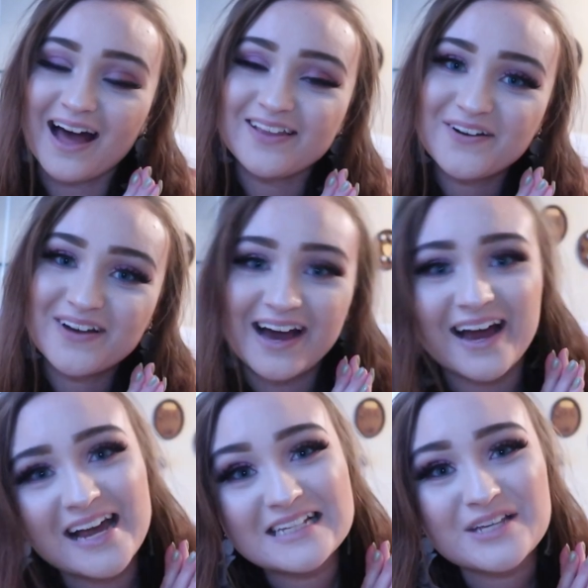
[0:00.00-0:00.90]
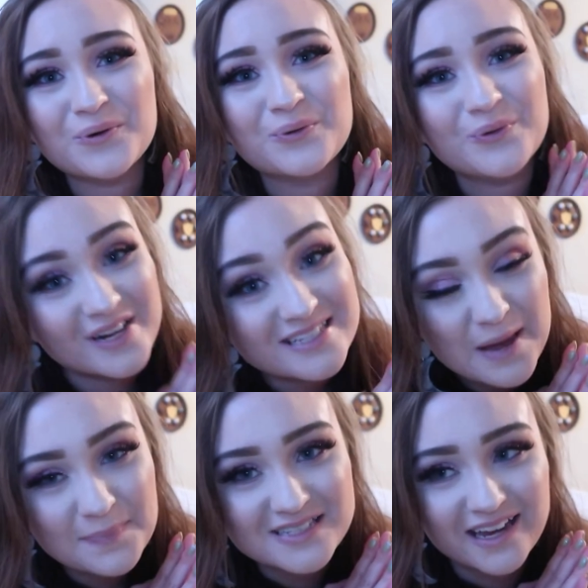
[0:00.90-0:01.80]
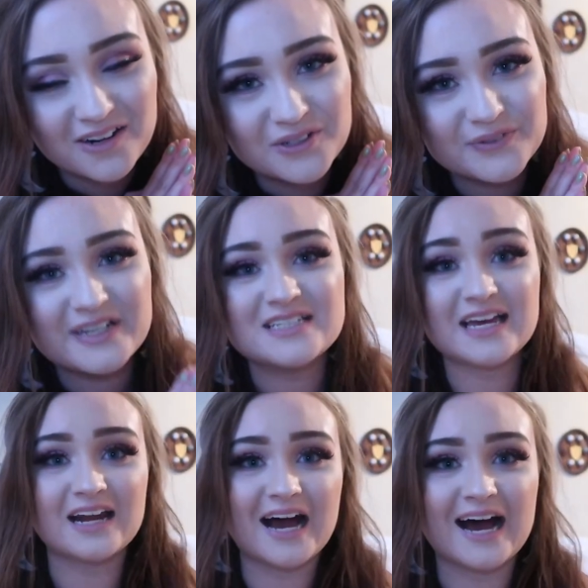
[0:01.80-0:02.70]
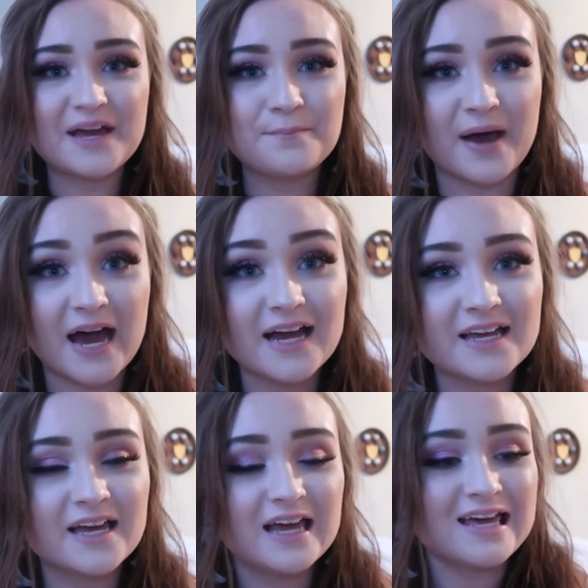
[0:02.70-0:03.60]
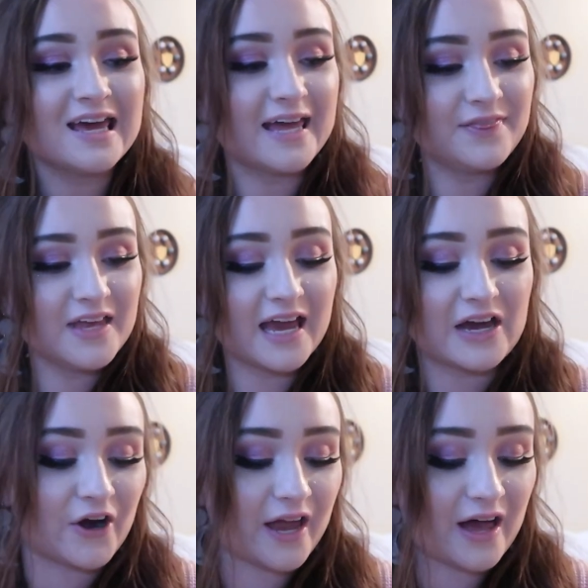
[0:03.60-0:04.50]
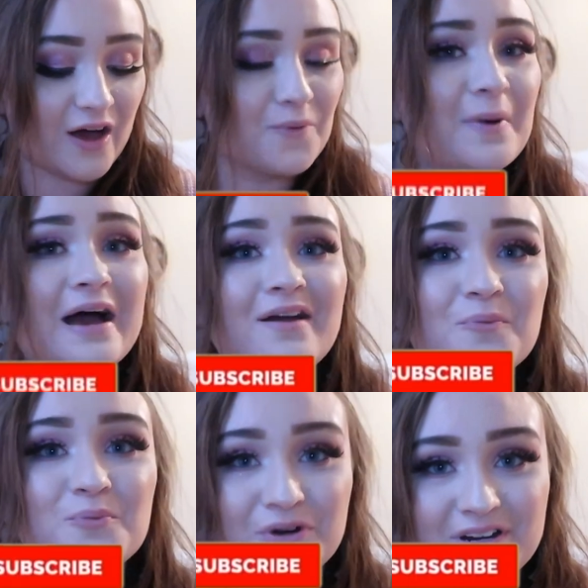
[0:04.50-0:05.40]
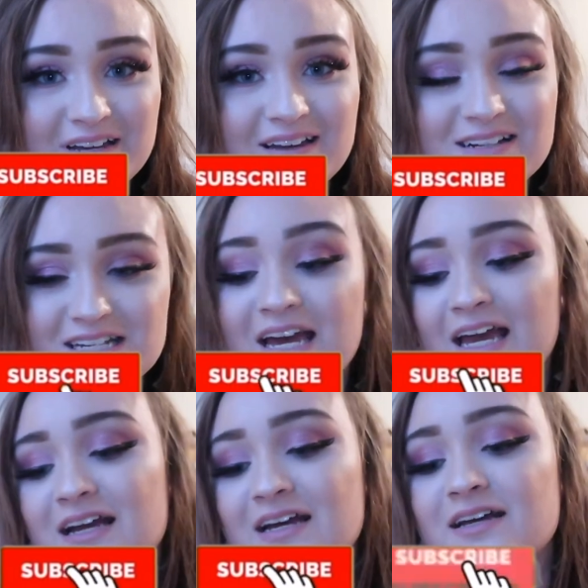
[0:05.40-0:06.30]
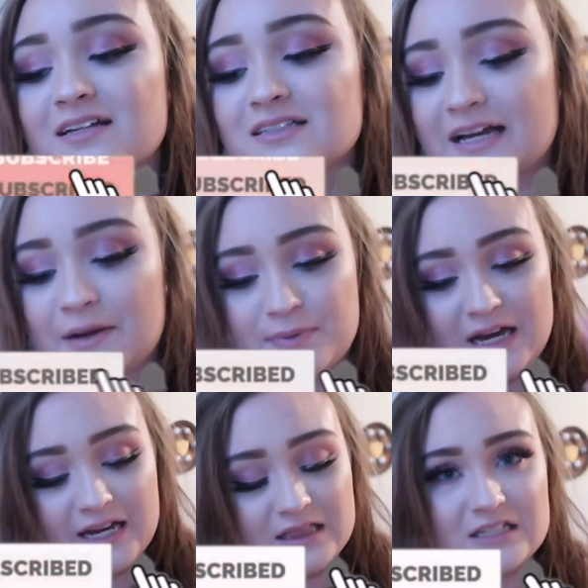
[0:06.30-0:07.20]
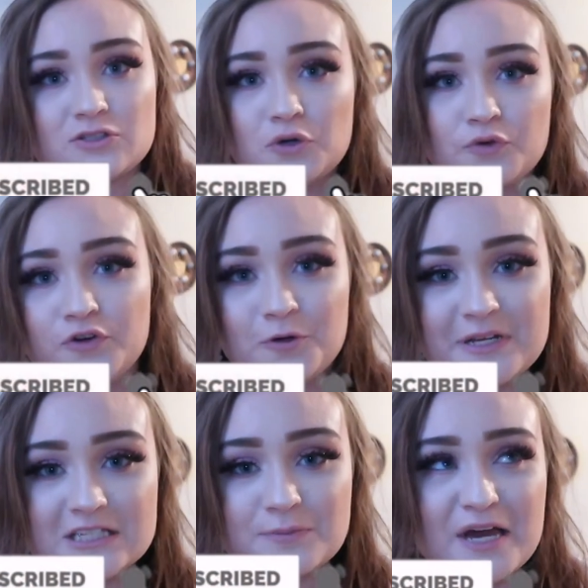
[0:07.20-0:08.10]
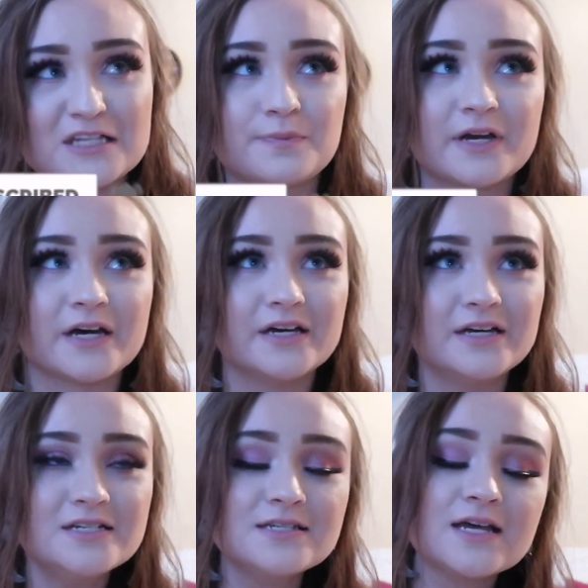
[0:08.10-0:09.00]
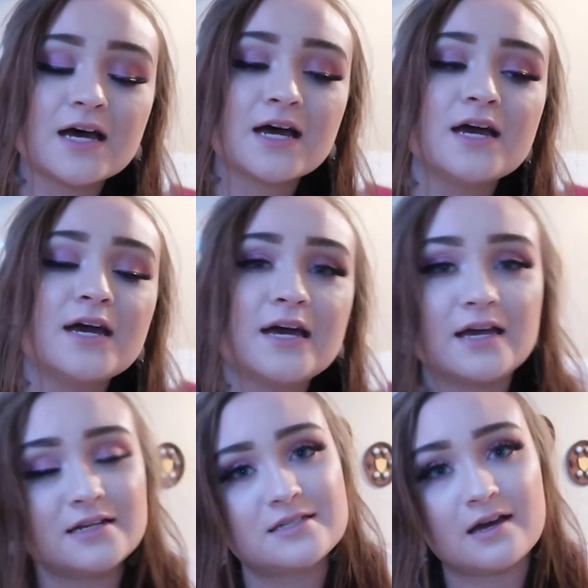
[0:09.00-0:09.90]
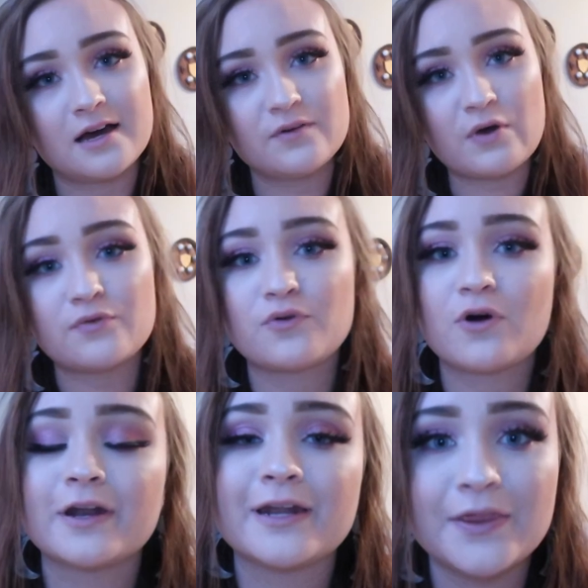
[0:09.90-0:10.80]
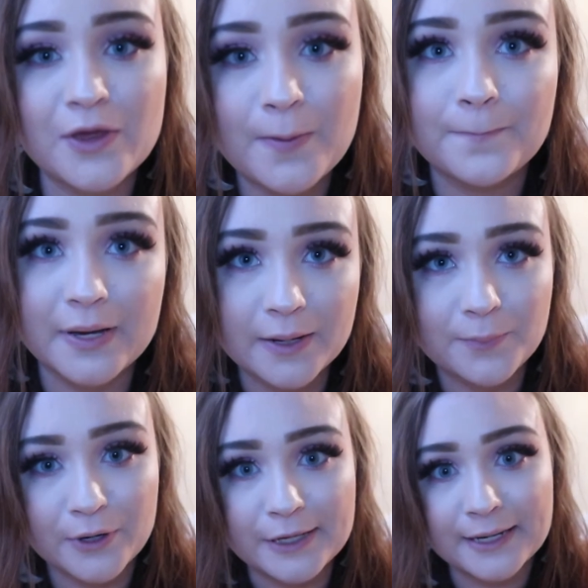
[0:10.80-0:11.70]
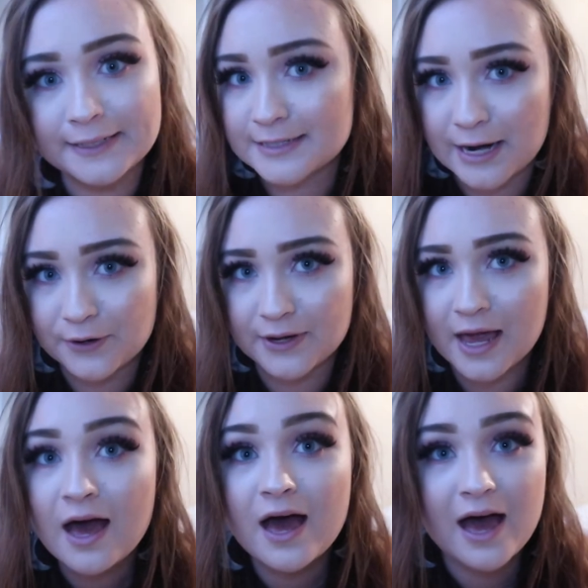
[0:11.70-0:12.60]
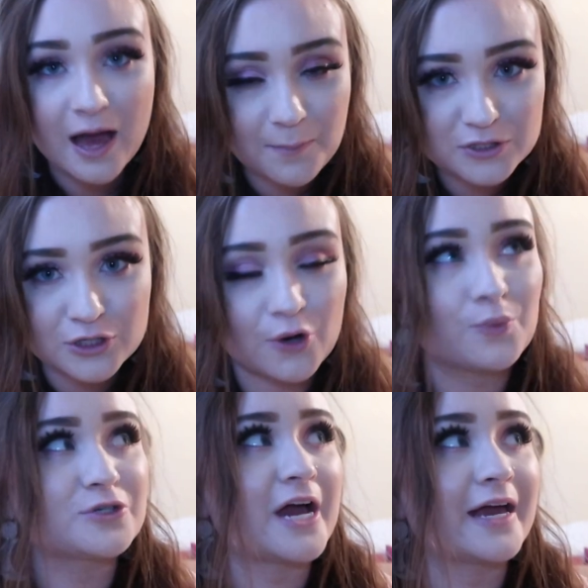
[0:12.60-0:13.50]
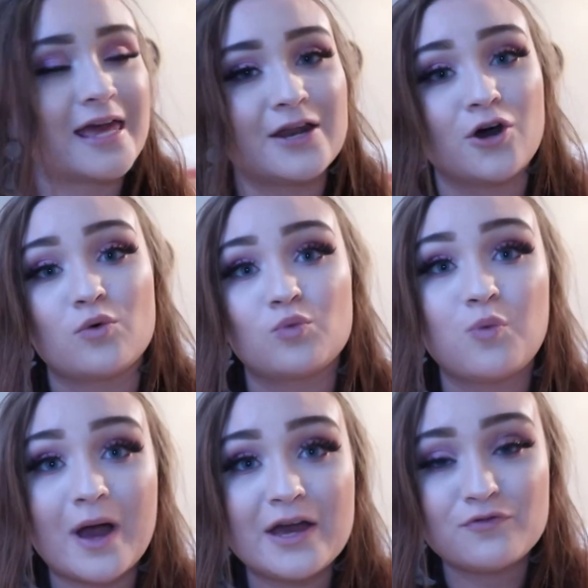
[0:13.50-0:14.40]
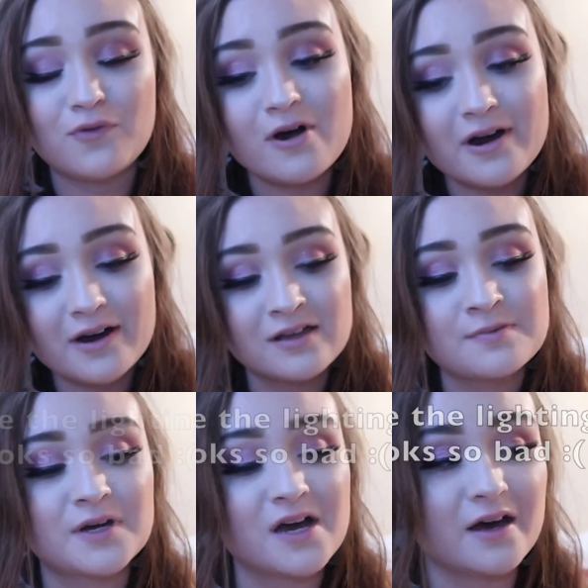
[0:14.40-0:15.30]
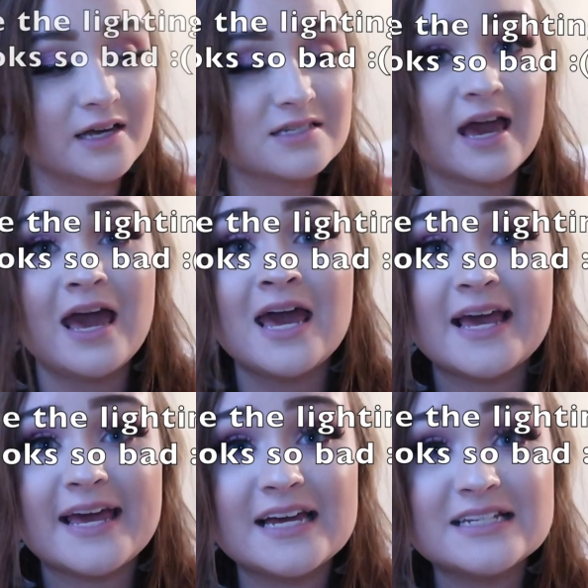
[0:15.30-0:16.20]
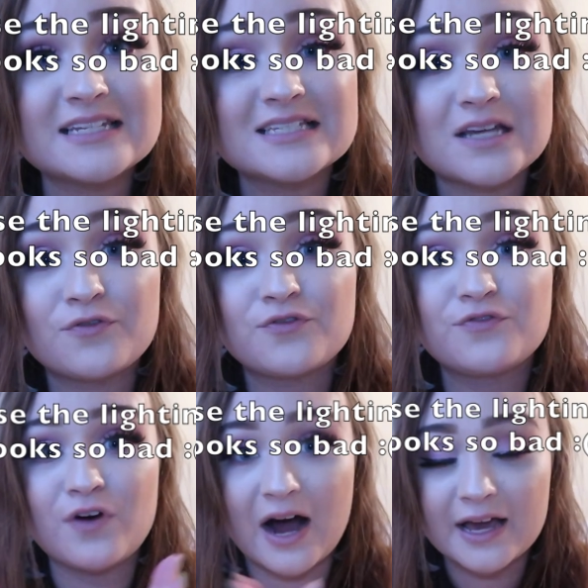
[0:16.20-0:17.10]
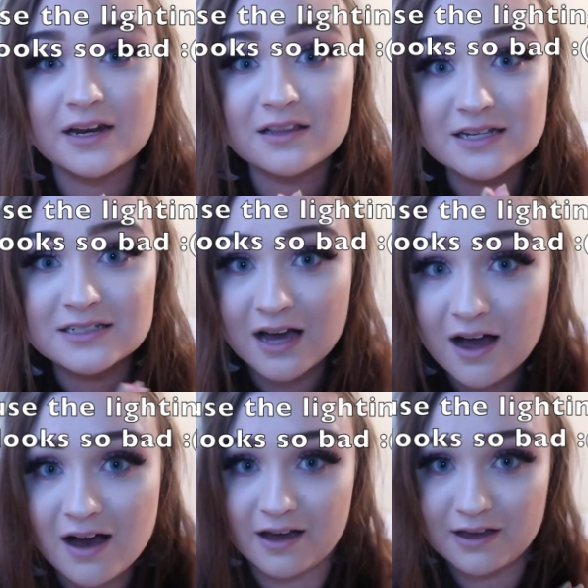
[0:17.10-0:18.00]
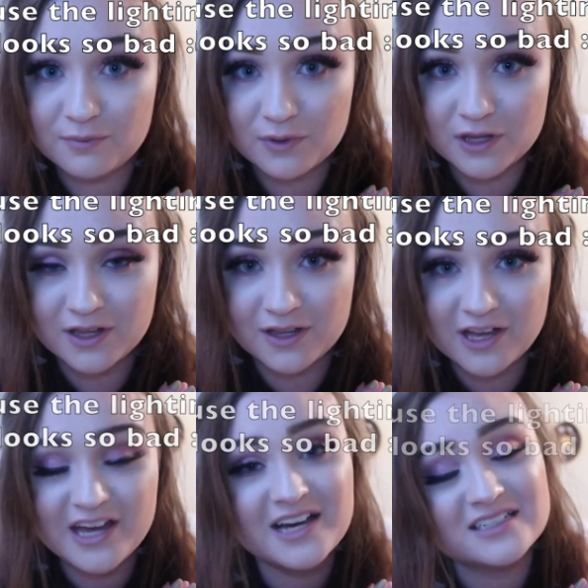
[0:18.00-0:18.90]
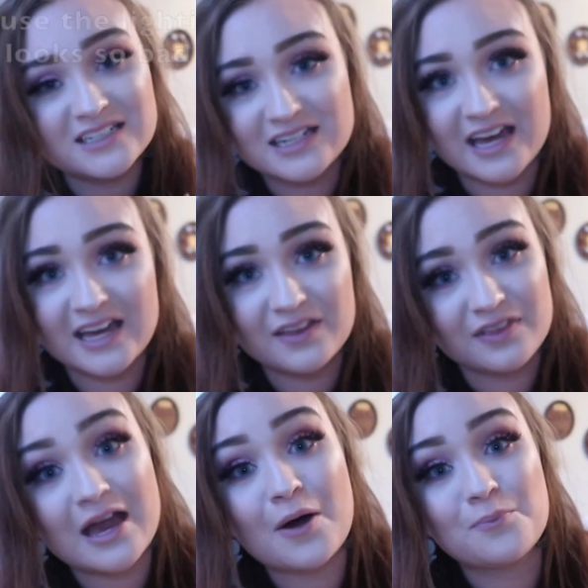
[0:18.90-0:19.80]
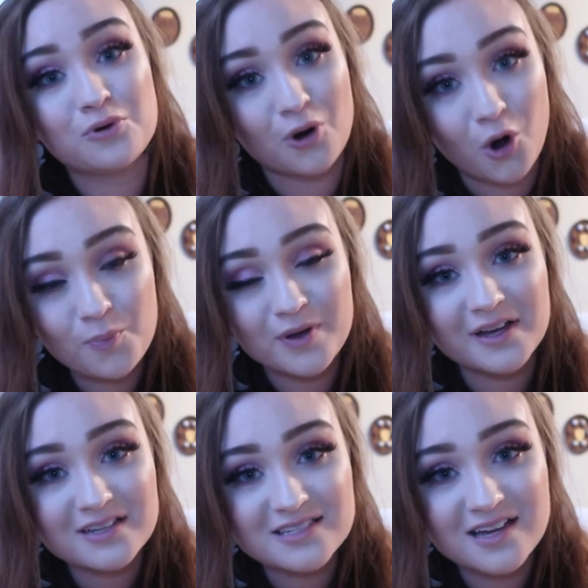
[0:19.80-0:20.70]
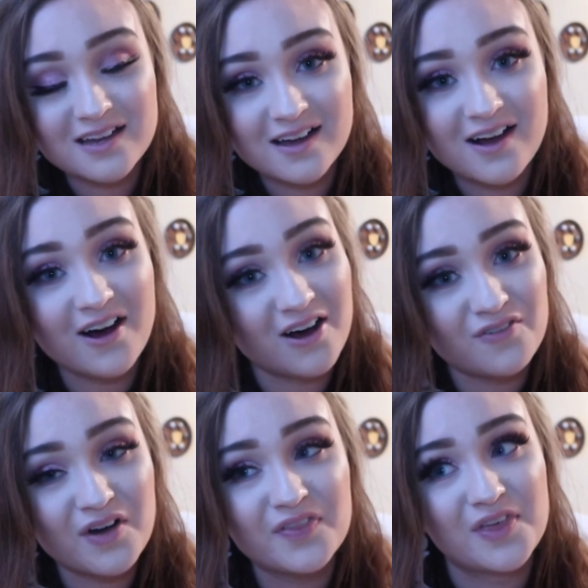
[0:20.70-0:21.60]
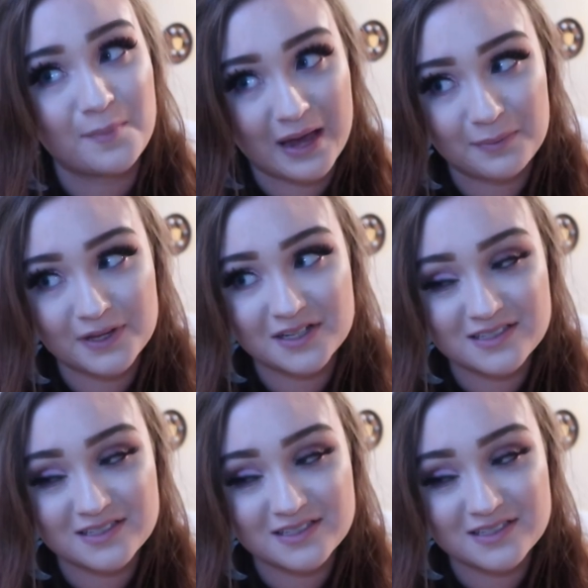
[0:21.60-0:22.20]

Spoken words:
Hello guys, what's up? It's Anna Louise and I am back in the area of my breeding tank. Like, I'm back in this little filming space because it is time for another Betta Breeding Diary episode, which I cannot wait for because it is finally time to take the pro pics of the baby.